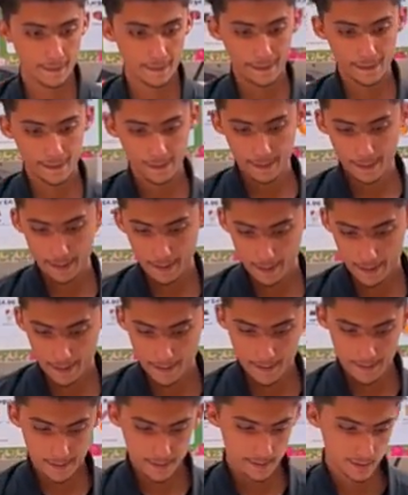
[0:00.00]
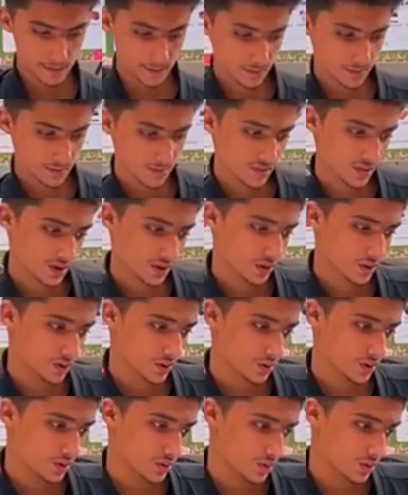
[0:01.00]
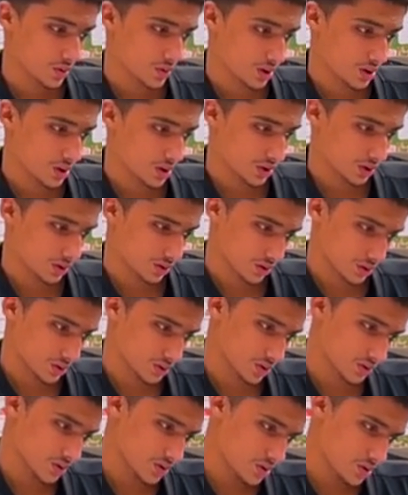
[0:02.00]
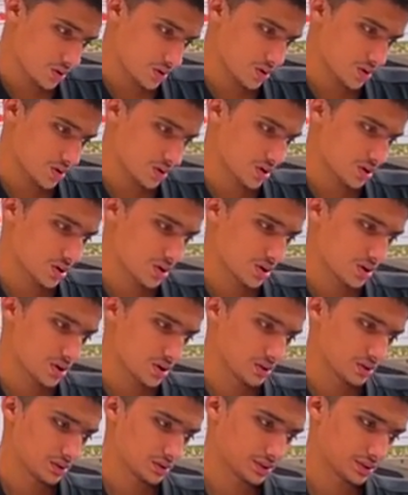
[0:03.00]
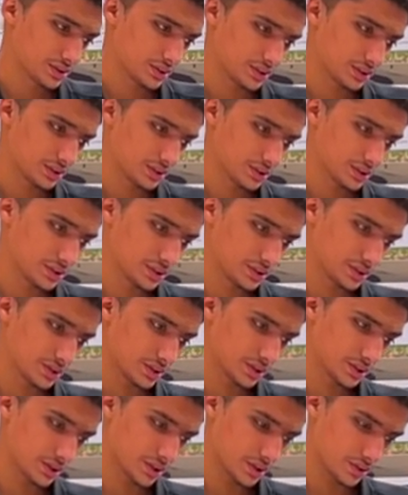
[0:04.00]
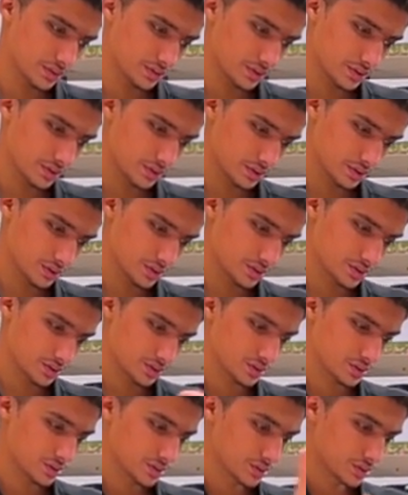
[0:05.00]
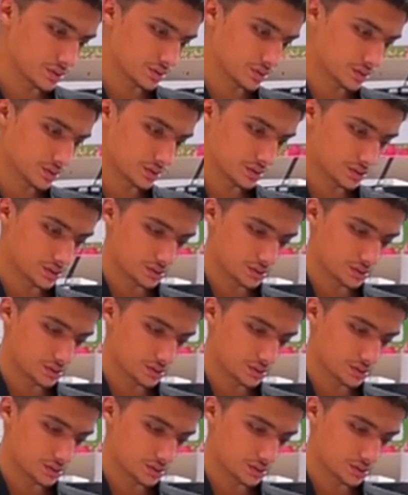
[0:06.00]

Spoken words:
No words are spoken by the person on screen.